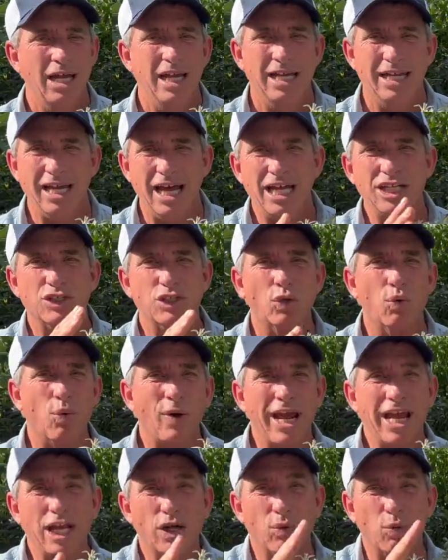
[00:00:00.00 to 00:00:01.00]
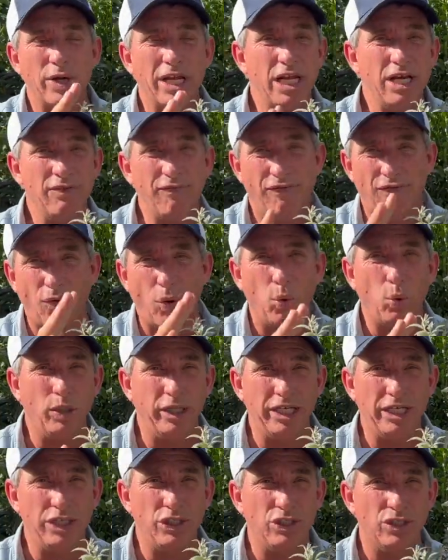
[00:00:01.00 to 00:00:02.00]
Nice gray-green
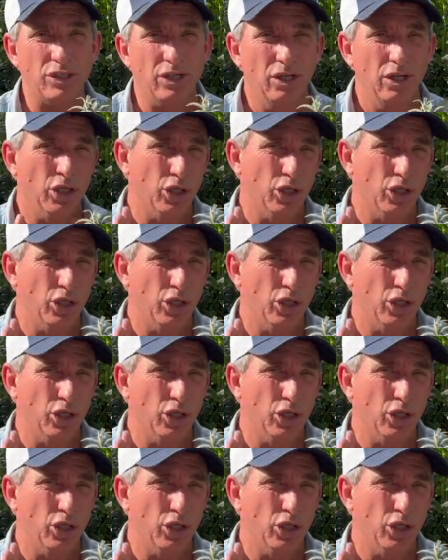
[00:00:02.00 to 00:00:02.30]
foliage,